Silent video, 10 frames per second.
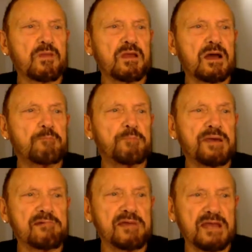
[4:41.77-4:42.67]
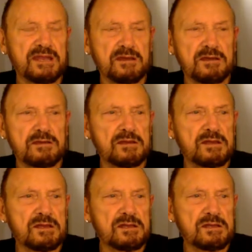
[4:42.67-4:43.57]
Appearing in a
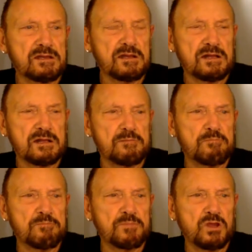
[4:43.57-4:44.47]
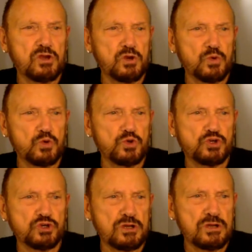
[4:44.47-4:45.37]

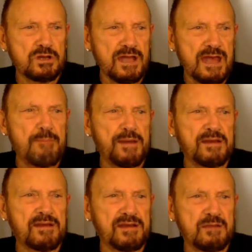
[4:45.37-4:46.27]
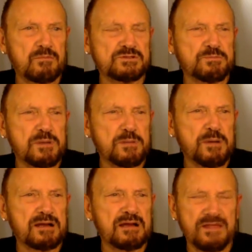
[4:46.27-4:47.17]
huge epic. It was
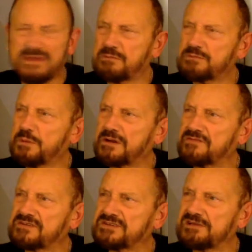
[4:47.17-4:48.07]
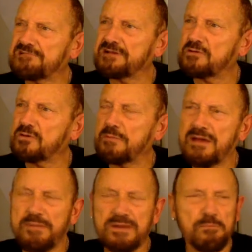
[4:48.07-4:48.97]
I think it was part of a serial, or it may
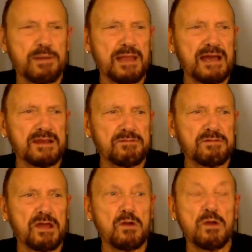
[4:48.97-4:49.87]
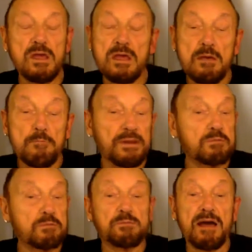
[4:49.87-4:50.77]
have been a play, I don't know, but it
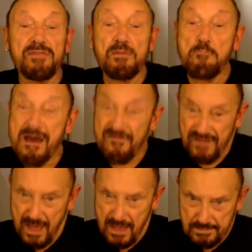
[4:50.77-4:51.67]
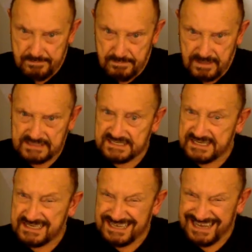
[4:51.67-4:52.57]
was about the mafia in
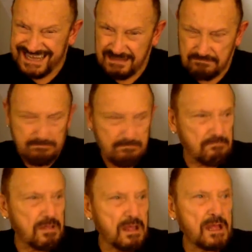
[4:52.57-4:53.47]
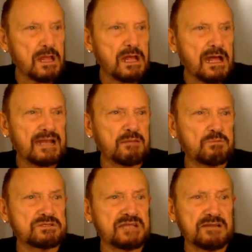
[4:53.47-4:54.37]
Sicily, and it
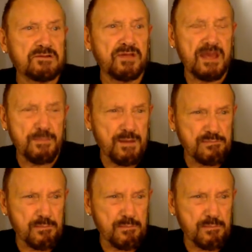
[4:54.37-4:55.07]
was done on epic